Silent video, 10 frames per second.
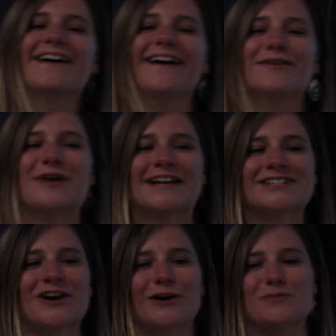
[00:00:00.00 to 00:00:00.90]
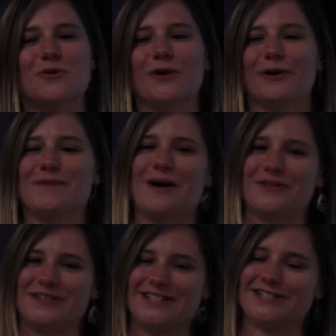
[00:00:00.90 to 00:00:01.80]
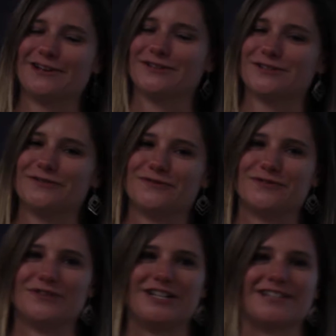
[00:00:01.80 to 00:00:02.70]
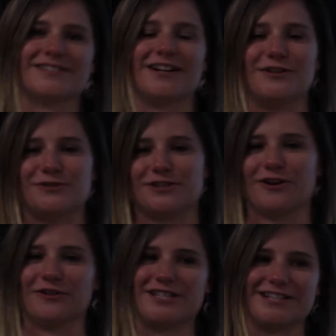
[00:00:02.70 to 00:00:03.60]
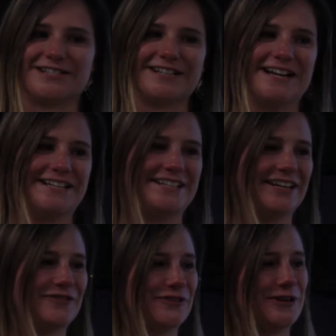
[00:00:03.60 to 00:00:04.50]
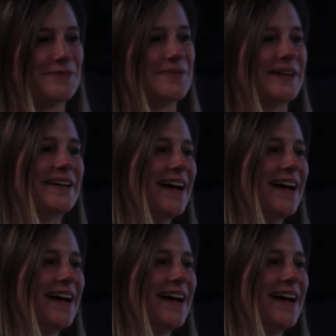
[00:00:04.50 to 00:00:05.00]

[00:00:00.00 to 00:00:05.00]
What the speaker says: I can talk more about the details of the vignettes that I used in all the testing I did for it, but